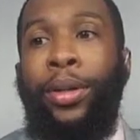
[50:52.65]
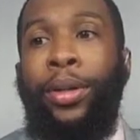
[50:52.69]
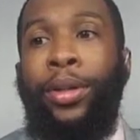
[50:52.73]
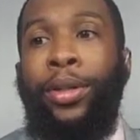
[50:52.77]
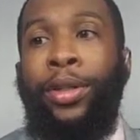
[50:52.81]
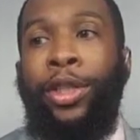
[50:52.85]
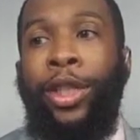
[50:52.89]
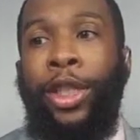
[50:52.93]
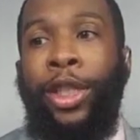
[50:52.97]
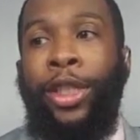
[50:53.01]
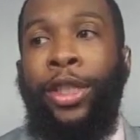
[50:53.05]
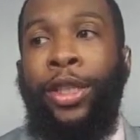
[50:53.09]

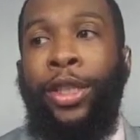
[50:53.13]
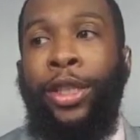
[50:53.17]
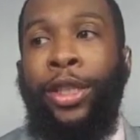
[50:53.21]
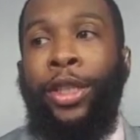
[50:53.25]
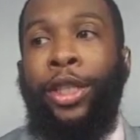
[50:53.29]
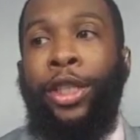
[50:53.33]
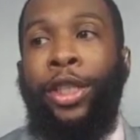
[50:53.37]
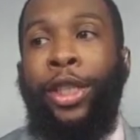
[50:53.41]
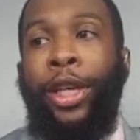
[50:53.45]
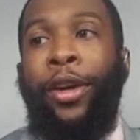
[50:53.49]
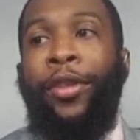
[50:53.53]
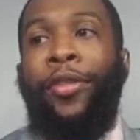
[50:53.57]
just
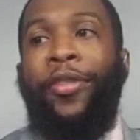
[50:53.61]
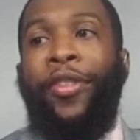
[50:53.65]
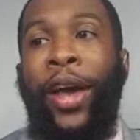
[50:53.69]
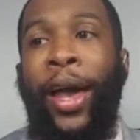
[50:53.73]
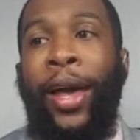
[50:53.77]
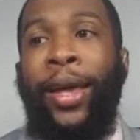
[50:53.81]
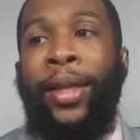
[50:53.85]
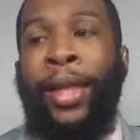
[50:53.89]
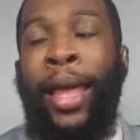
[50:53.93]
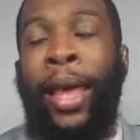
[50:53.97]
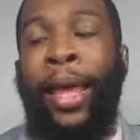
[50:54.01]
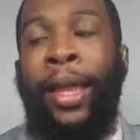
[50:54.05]
the sheer
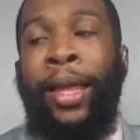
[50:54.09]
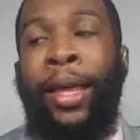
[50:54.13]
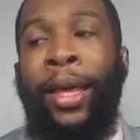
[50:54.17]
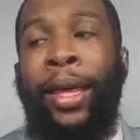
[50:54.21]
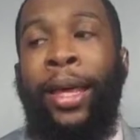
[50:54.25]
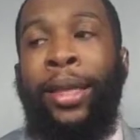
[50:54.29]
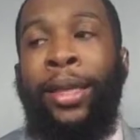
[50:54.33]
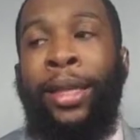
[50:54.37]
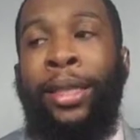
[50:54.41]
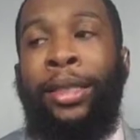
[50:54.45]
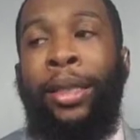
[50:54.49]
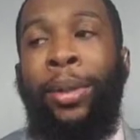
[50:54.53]
fact that
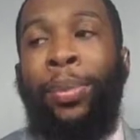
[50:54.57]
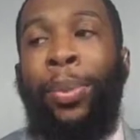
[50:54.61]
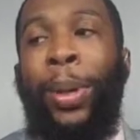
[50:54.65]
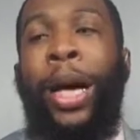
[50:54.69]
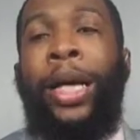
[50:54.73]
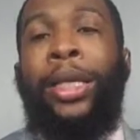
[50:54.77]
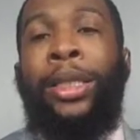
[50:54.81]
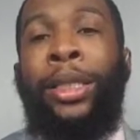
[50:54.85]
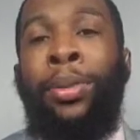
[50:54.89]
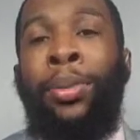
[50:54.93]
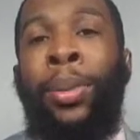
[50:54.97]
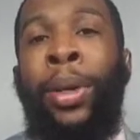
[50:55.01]
there's a
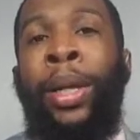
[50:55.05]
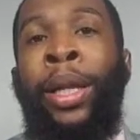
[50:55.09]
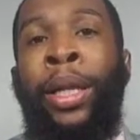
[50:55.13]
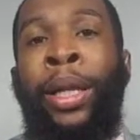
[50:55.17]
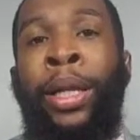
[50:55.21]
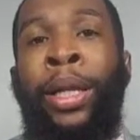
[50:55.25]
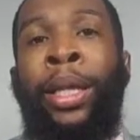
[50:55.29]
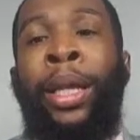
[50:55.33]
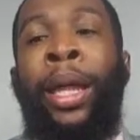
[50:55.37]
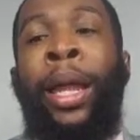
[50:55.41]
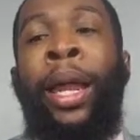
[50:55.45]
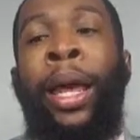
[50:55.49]

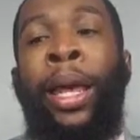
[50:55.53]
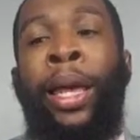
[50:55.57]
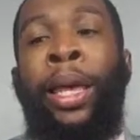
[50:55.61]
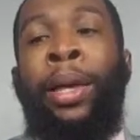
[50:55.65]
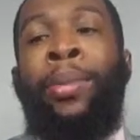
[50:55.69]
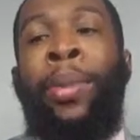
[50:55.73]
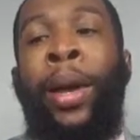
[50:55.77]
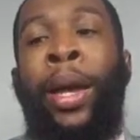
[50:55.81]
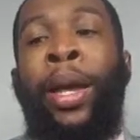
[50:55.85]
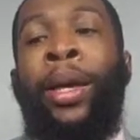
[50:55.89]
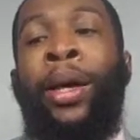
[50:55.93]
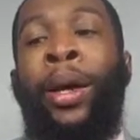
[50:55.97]
possibility that
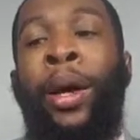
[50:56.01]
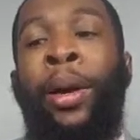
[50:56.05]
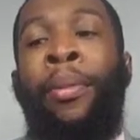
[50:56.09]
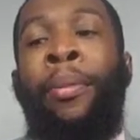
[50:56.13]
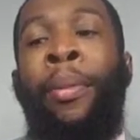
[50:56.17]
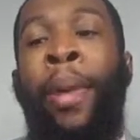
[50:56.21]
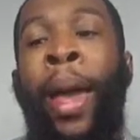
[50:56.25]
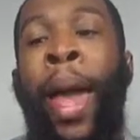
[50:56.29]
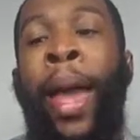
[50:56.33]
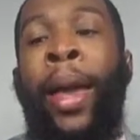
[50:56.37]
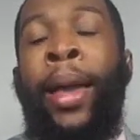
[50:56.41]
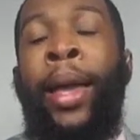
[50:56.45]
he might
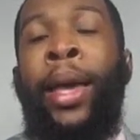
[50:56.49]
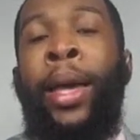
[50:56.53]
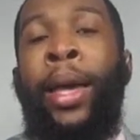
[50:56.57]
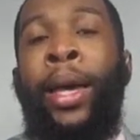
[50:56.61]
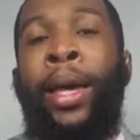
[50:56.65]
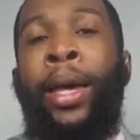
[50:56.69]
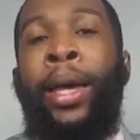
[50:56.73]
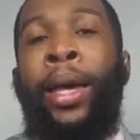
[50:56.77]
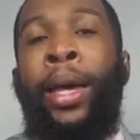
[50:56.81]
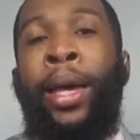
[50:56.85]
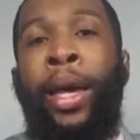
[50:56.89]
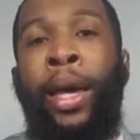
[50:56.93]
come back
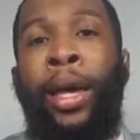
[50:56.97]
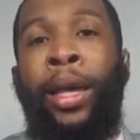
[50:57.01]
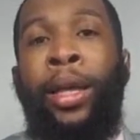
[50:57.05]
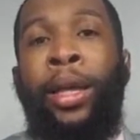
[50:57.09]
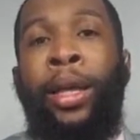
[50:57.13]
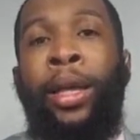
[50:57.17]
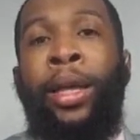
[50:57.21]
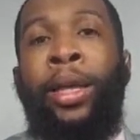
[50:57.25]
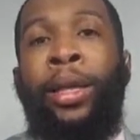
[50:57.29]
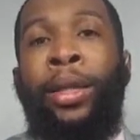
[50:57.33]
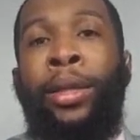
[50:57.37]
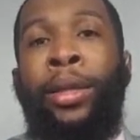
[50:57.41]

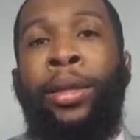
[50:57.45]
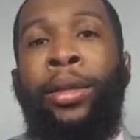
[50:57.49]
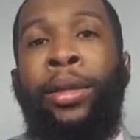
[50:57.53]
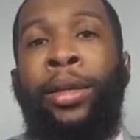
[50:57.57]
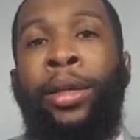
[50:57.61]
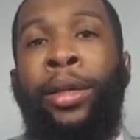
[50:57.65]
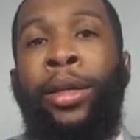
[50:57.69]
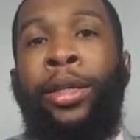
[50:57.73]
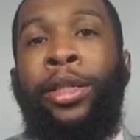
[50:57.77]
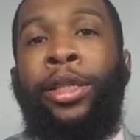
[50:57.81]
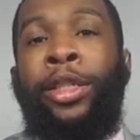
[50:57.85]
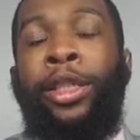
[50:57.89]
in
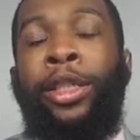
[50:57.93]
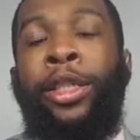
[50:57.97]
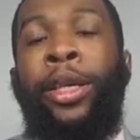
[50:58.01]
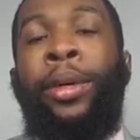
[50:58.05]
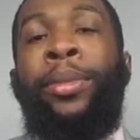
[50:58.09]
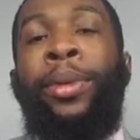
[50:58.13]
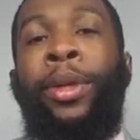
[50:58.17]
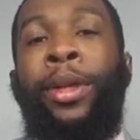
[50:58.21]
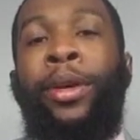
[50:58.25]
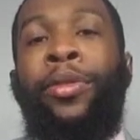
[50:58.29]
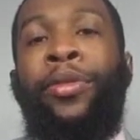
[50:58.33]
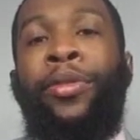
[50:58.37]

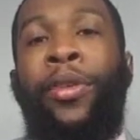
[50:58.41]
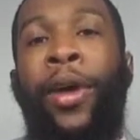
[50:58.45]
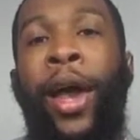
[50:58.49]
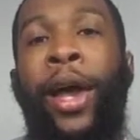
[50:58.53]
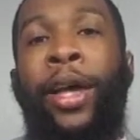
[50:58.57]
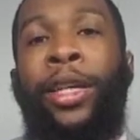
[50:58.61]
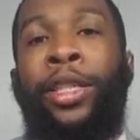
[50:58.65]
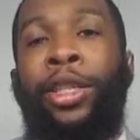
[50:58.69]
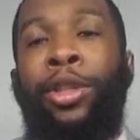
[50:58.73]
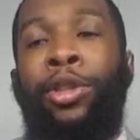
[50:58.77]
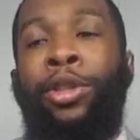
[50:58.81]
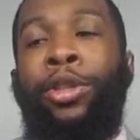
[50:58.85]
similar
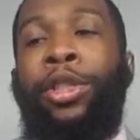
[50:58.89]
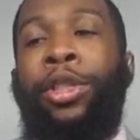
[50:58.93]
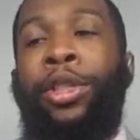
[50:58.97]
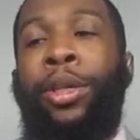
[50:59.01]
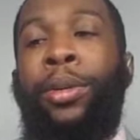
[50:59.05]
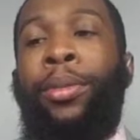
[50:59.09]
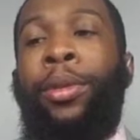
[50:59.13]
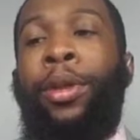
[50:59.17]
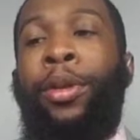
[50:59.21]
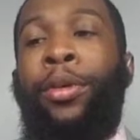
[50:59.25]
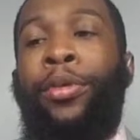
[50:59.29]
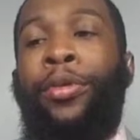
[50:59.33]
fashion or
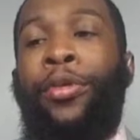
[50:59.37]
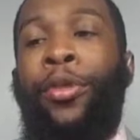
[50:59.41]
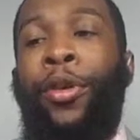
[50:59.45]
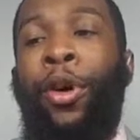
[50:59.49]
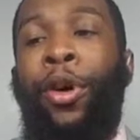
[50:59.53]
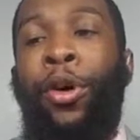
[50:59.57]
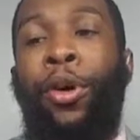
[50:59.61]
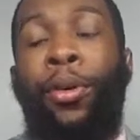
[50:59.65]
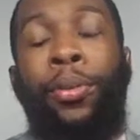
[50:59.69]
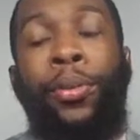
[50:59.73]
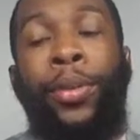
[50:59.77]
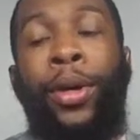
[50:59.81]
similar
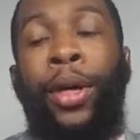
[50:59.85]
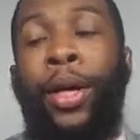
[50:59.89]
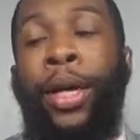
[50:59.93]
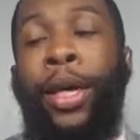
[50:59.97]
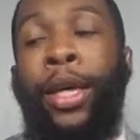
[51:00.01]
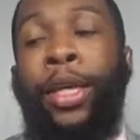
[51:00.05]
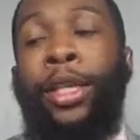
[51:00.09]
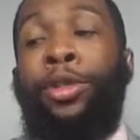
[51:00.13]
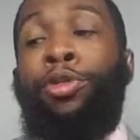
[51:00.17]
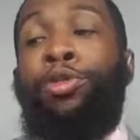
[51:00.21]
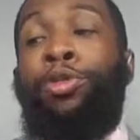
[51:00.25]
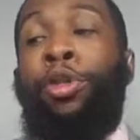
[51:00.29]
form
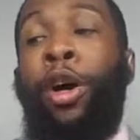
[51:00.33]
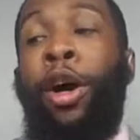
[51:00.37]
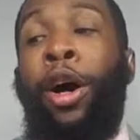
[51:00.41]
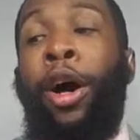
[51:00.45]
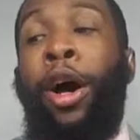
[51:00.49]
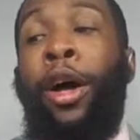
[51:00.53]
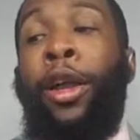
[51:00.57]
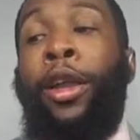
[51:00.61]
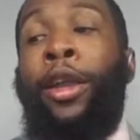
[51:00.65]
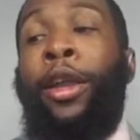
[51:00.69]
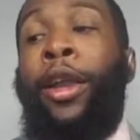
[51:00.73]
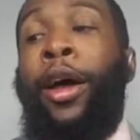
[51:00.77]
is
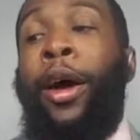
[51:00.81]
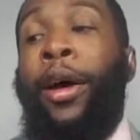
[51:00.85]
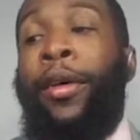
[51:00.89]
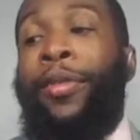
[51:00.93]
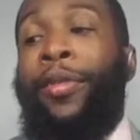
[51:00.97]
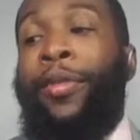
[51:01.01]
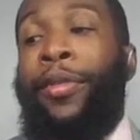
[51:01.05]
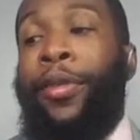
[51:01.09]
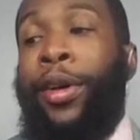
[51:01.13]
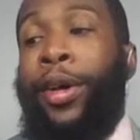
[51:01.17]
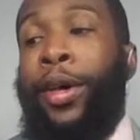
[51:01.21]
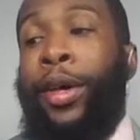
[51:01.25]

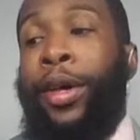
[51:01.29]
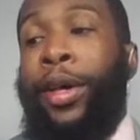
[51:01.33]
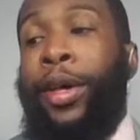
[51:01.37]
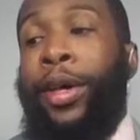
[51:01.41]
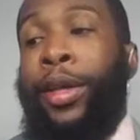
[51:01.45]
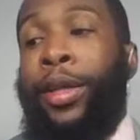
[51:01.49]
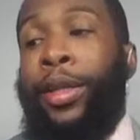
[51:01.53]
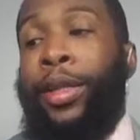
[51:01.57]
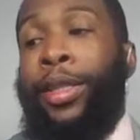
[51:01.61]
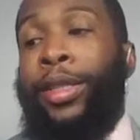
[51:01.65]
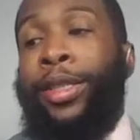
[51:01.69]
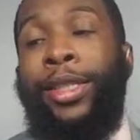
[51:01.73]
enough
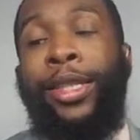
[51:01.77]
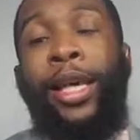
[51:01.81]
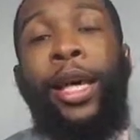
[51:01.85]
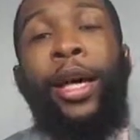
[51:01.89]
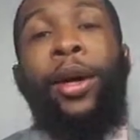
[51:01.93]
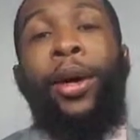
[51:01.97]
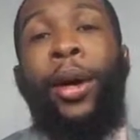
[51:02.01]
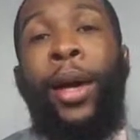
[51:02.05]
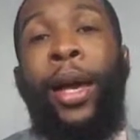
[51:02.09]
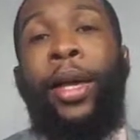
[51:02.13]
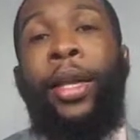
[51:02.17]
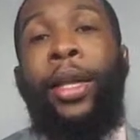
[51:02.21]
to
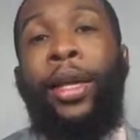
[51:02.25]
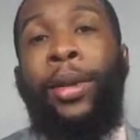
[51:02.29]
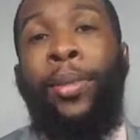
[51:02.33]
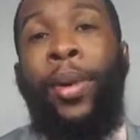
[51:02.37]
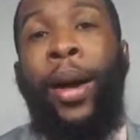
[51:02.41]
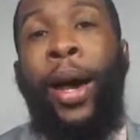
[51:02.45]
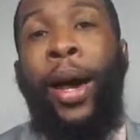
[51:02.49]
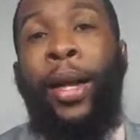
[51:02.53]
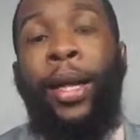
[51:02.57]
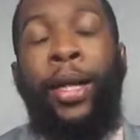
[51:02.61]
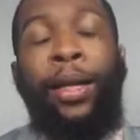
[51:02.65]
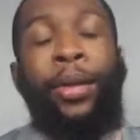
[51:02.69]
sell
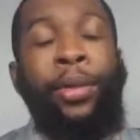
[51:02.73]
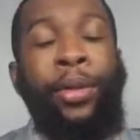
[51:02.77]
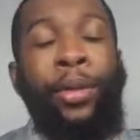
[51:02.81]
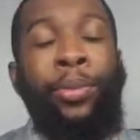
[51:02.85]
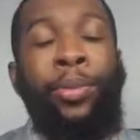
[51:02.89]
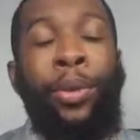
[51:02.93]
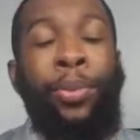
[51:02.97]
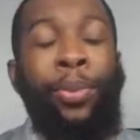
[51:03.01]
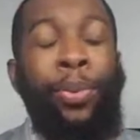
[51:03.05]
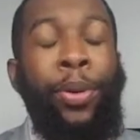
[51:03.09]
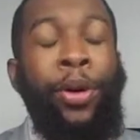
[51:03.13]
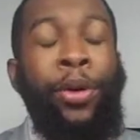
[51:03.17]
anybody, to
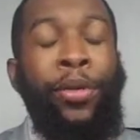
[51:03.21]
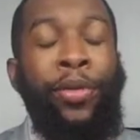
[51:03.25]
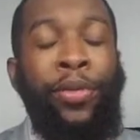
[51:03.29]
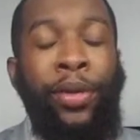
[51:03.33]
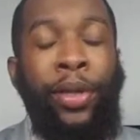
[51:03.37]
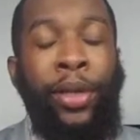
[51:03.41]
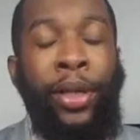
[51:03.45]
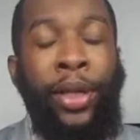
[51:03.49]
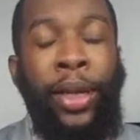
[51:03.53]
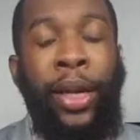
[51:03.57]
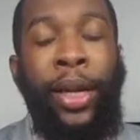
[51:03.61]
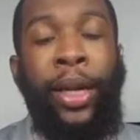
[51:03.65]
be
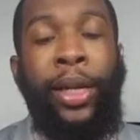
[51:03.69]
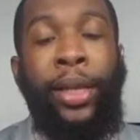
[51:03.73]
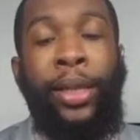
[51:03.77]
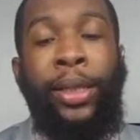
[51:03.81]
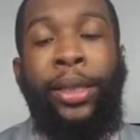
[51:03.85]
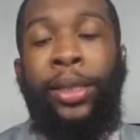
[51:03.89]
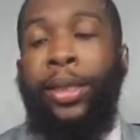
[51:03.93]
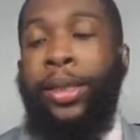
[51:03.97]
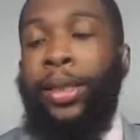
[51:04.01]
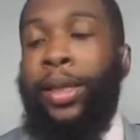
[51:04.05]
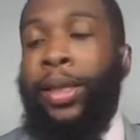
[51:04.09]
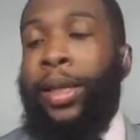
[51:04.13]
perfectly
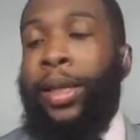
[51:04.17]
honest.